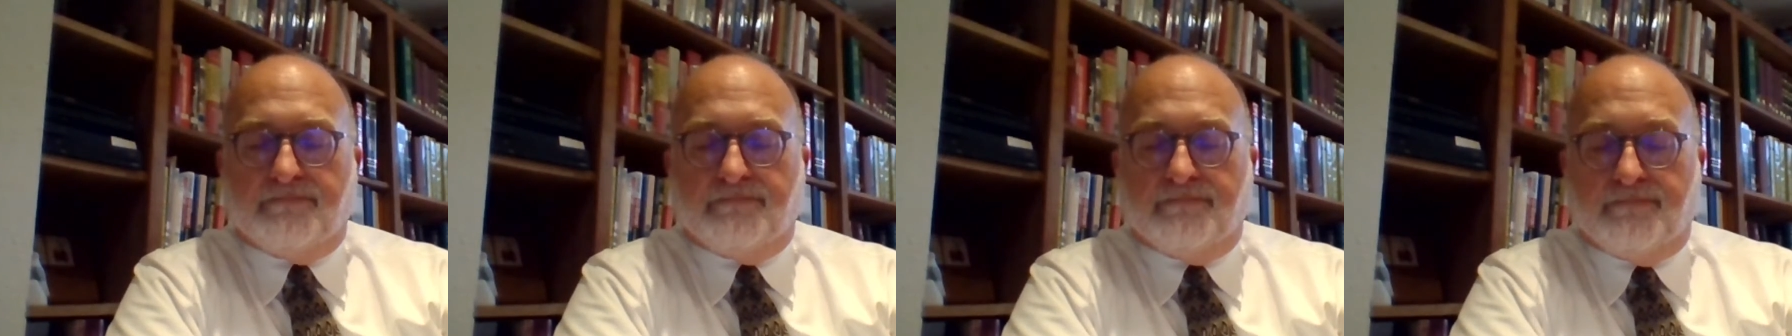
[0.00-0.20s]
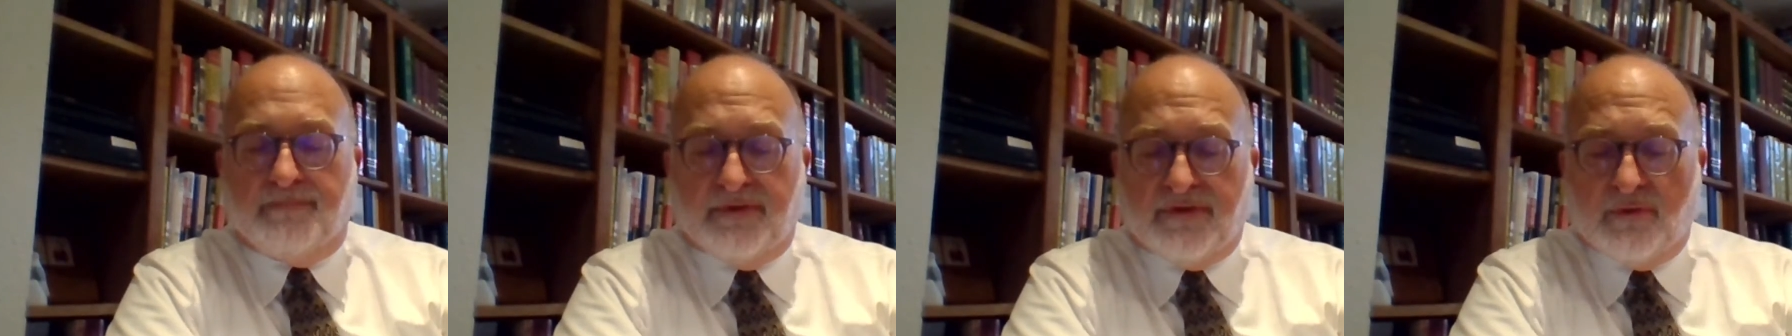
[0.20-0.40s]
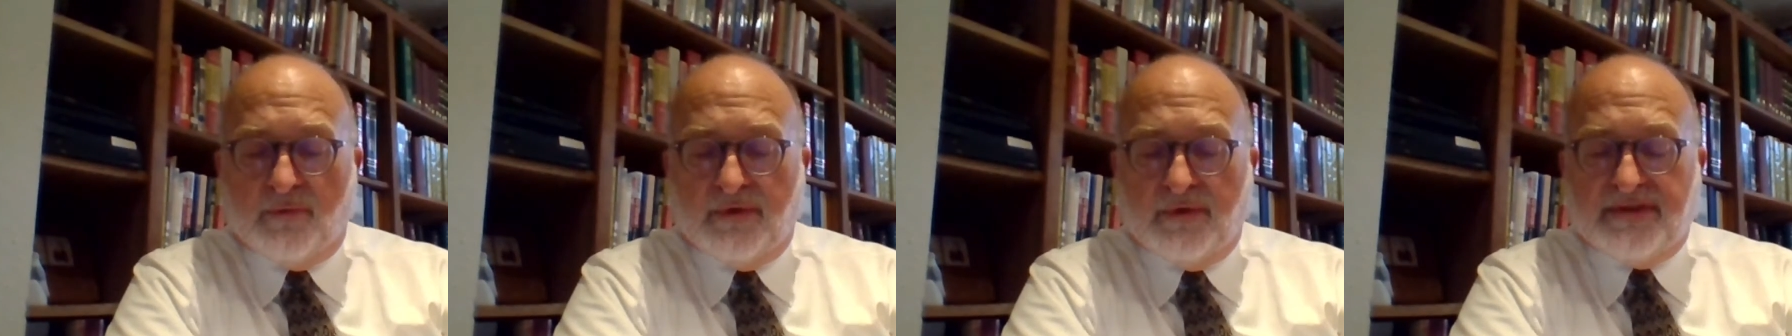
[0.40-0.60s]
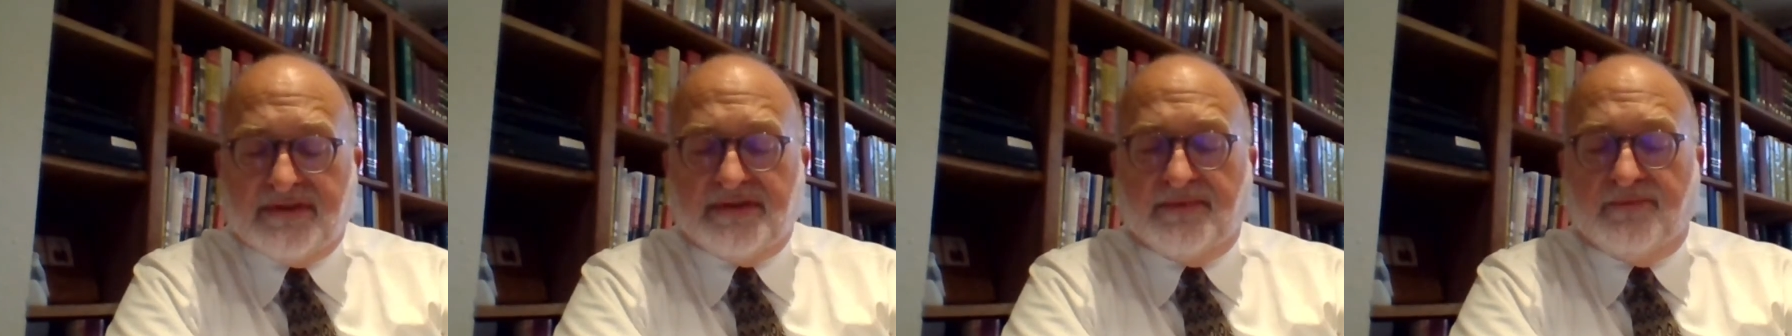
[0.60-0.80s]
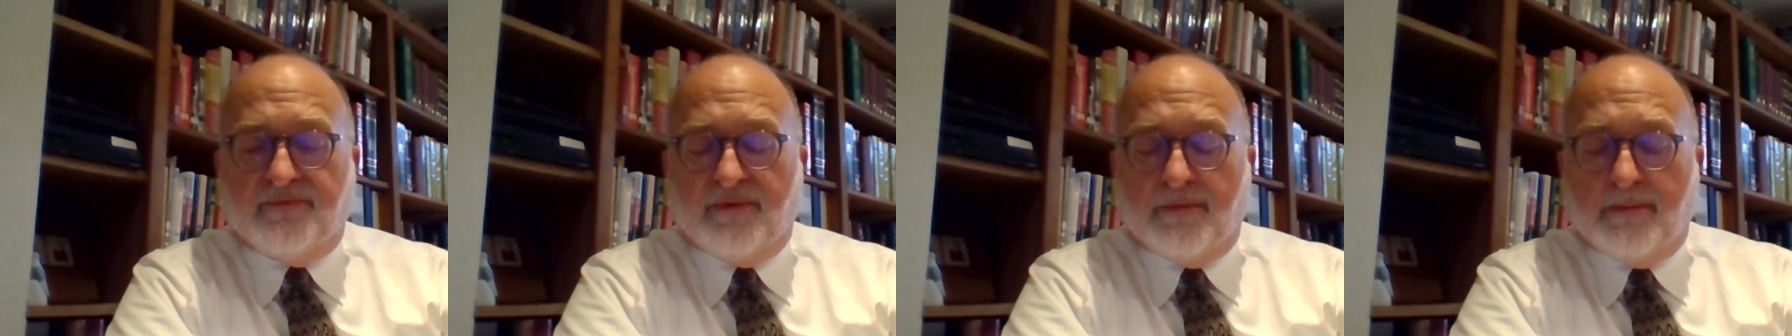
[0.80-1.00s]
But the
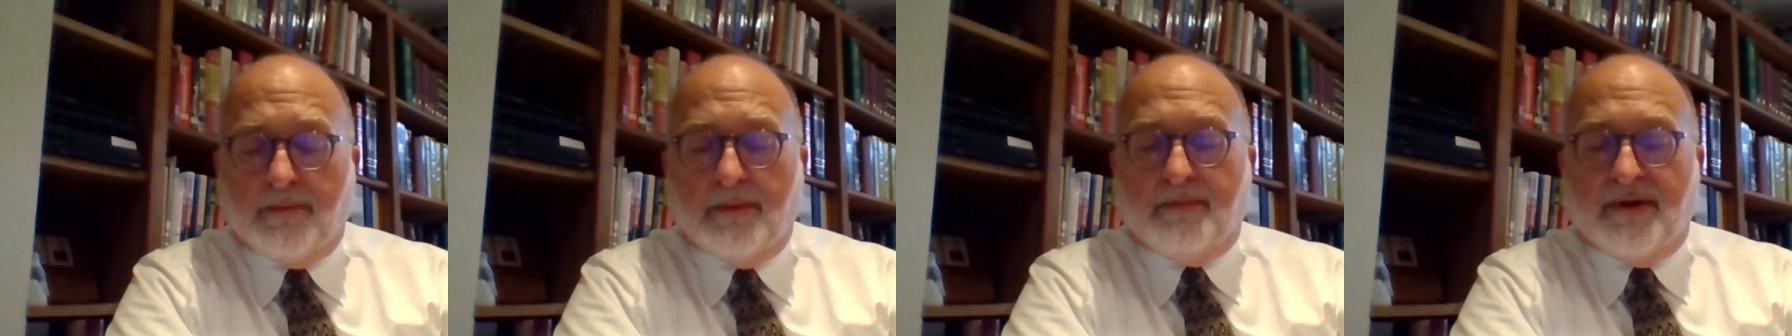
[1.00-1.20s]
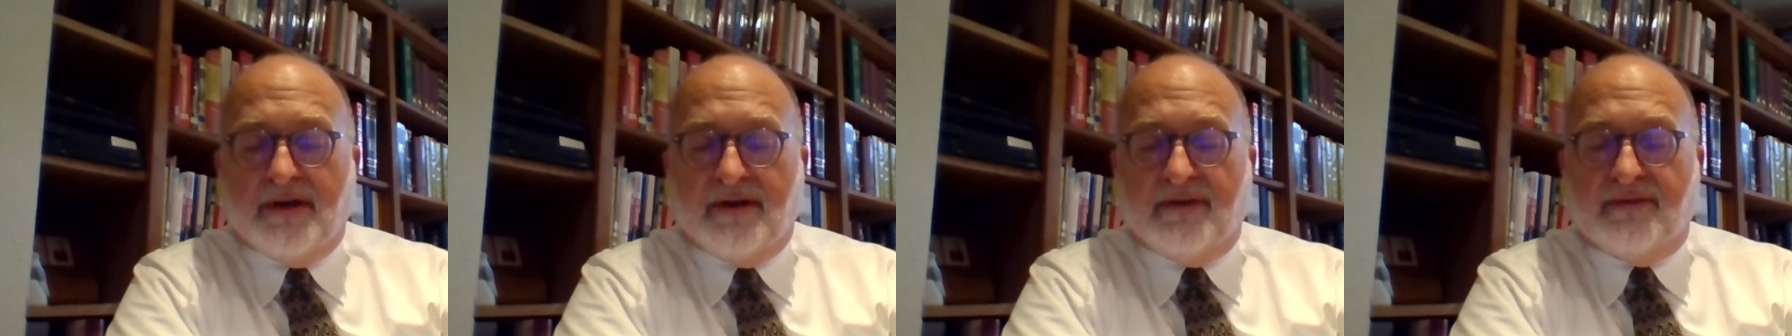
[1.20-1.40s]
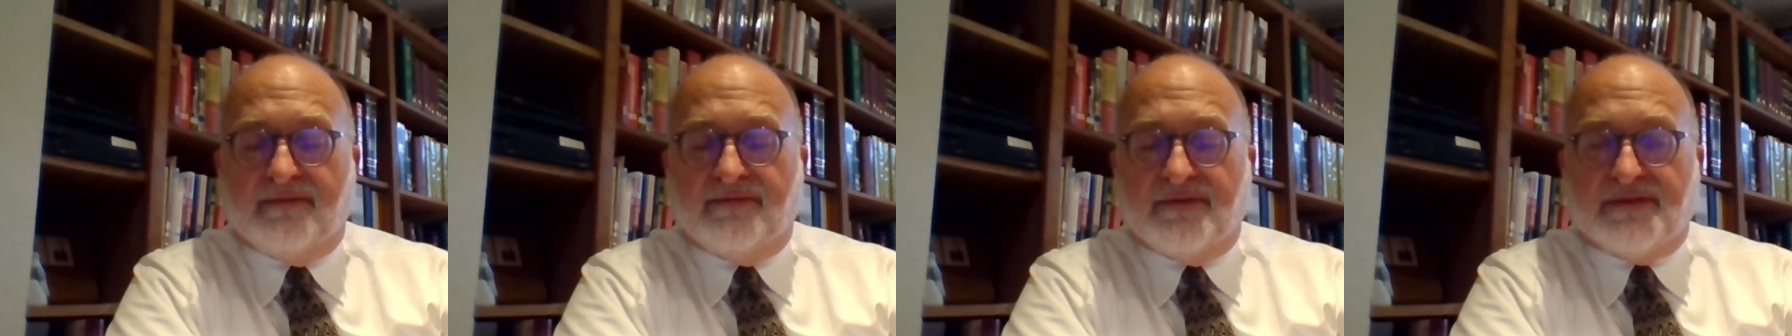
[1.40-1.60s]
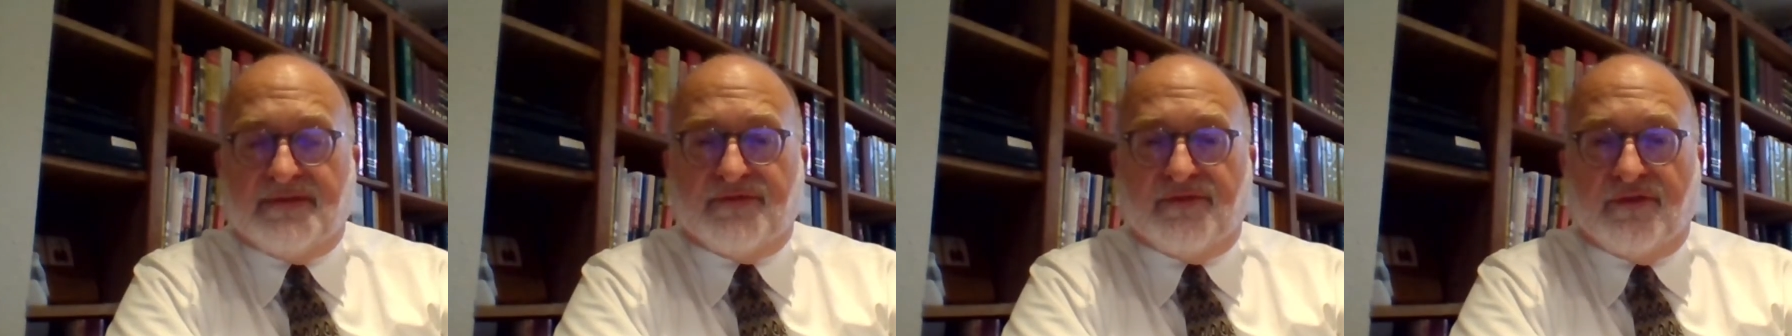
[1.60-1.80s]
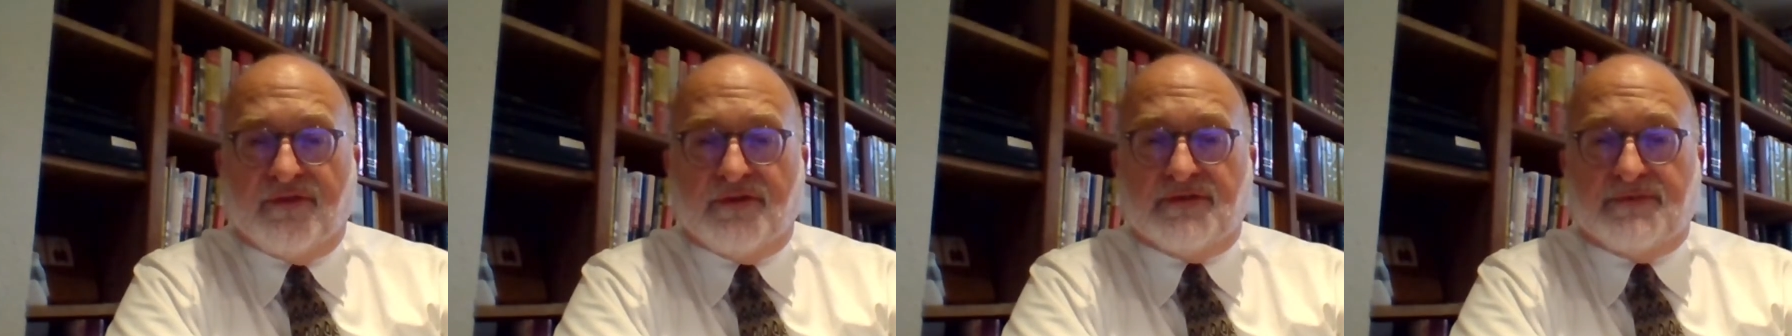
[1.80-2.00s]
wisdom from above is
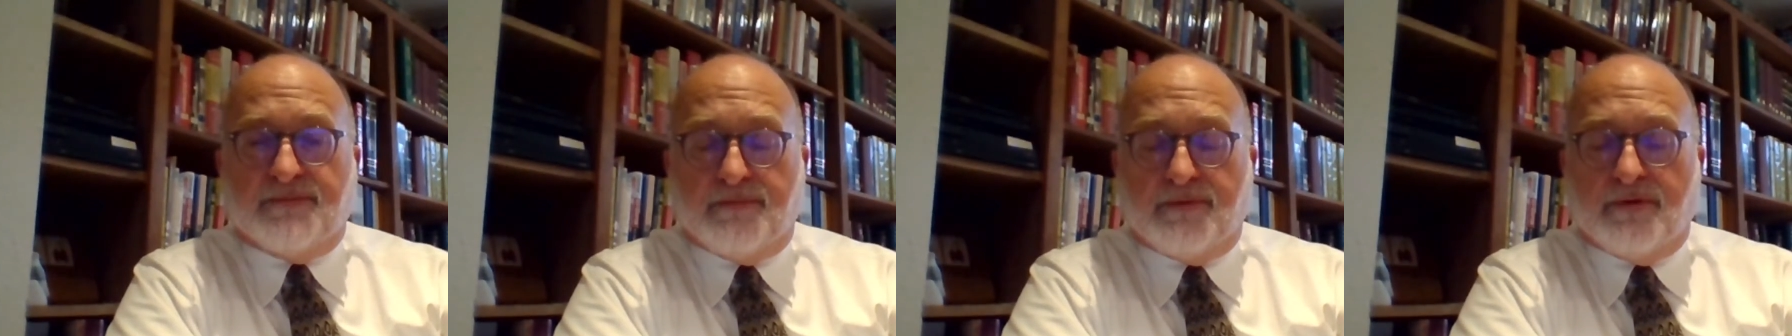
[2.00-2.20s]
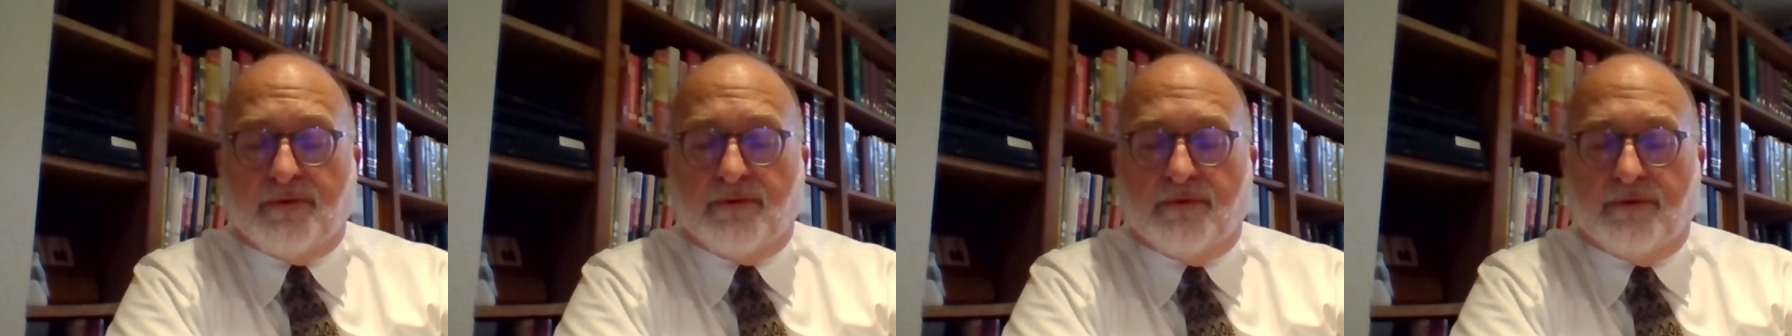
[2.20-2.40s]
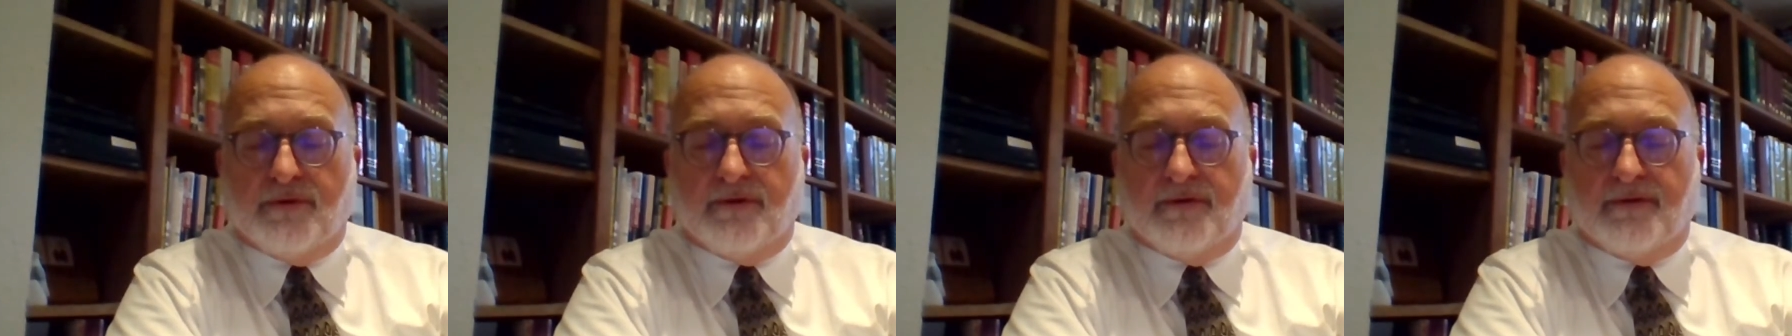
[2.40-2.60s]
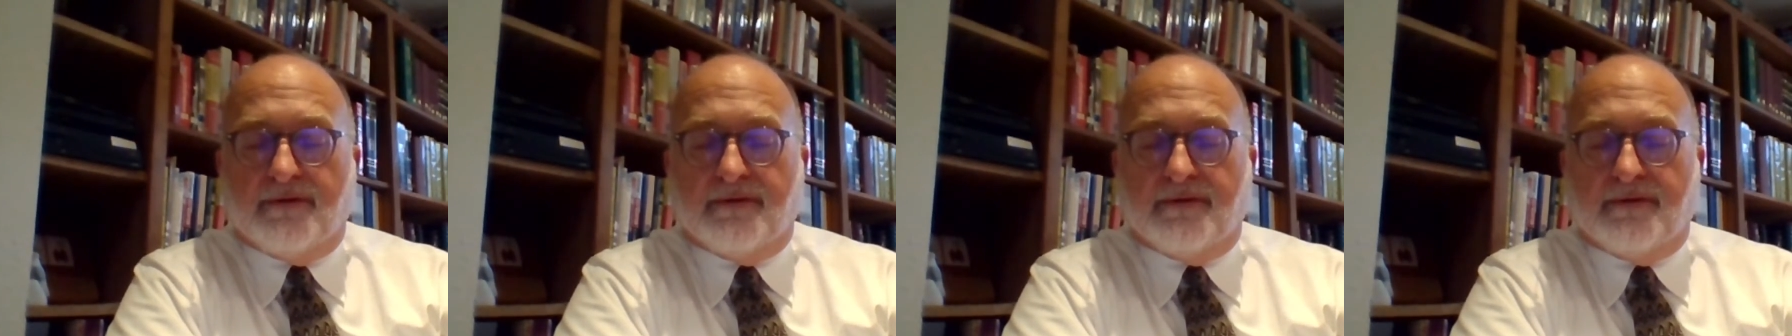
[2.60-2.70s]
first pure,